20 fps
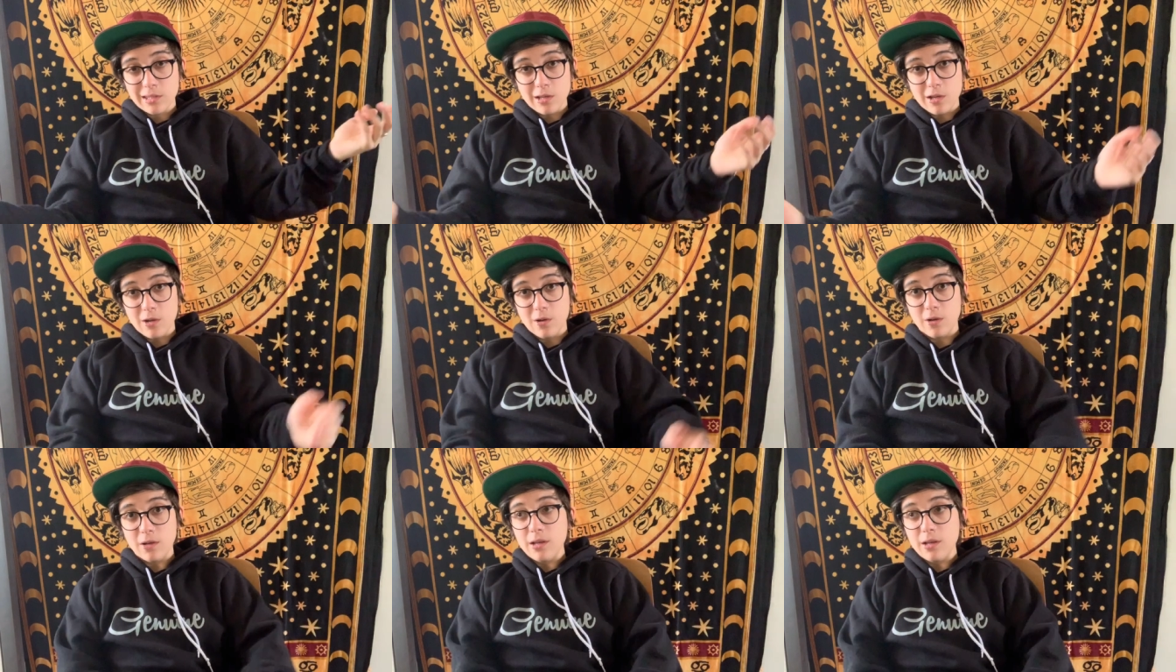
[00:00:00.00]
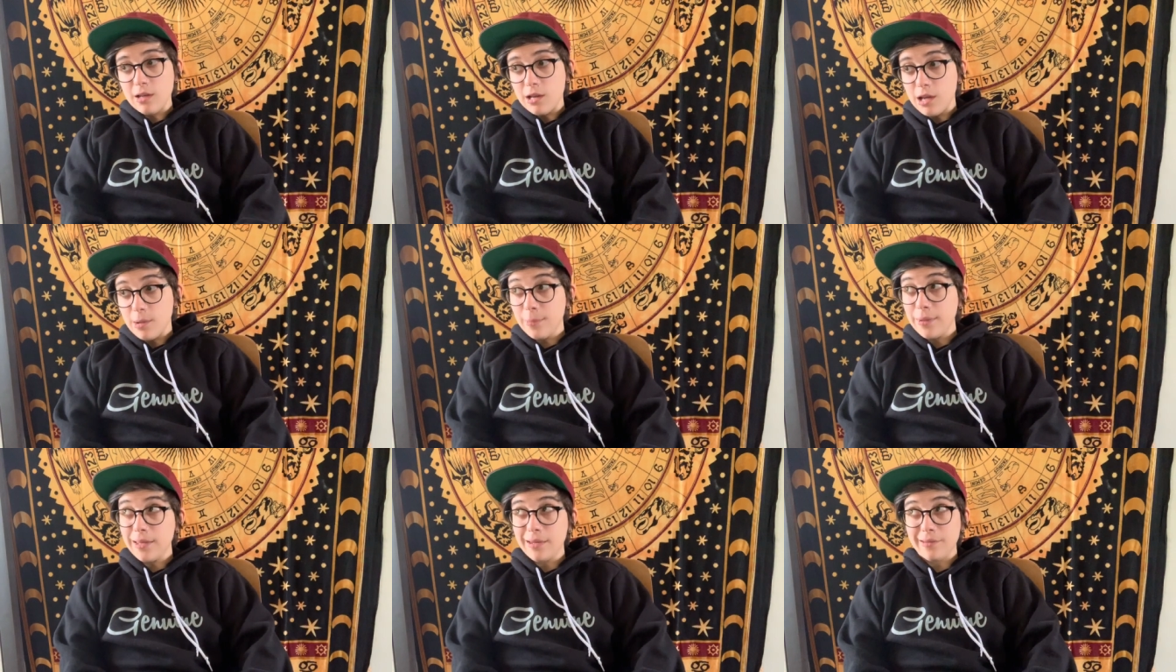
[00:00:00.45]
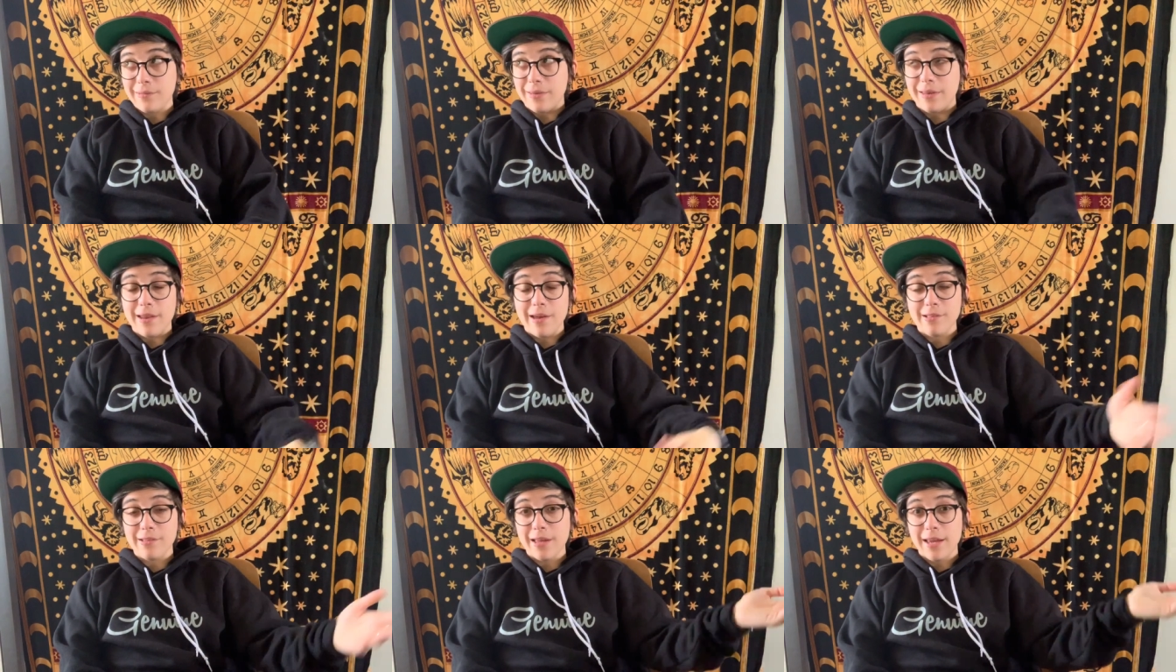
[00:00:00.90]
So, I mean,
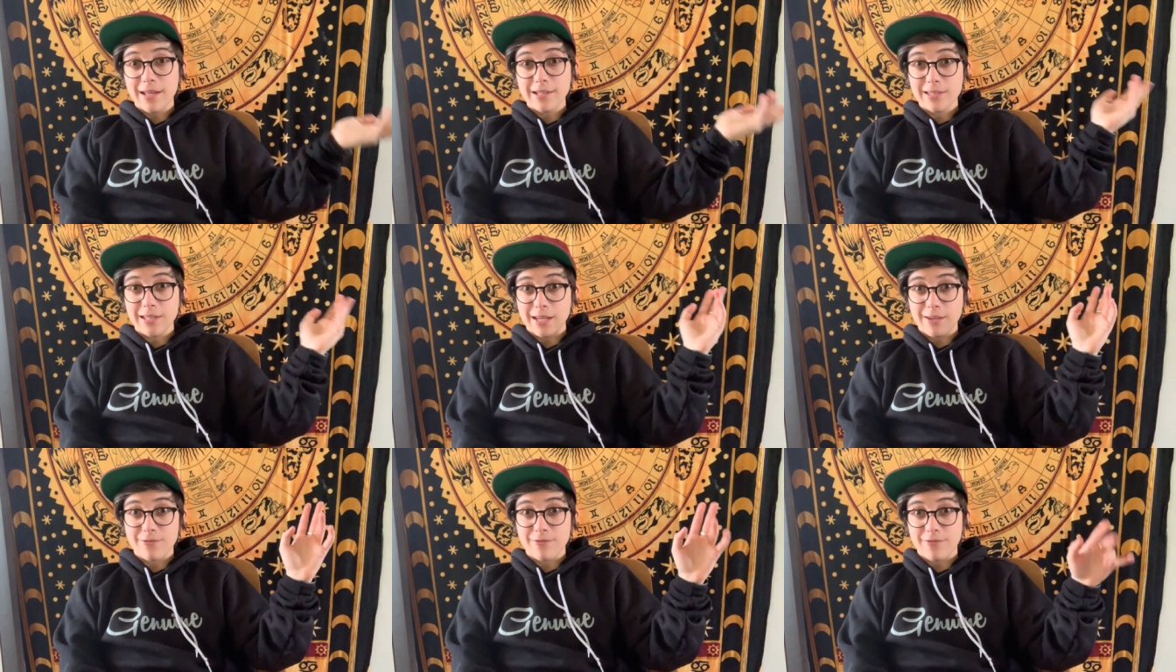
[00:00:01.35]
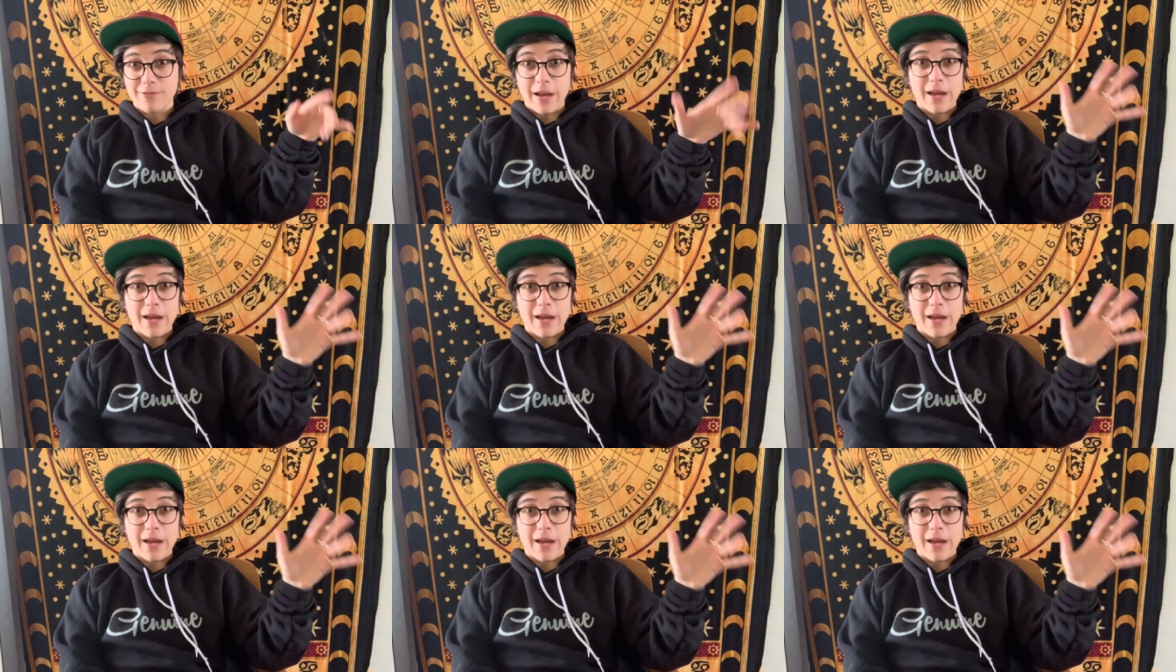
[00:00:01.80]
in LA, it's like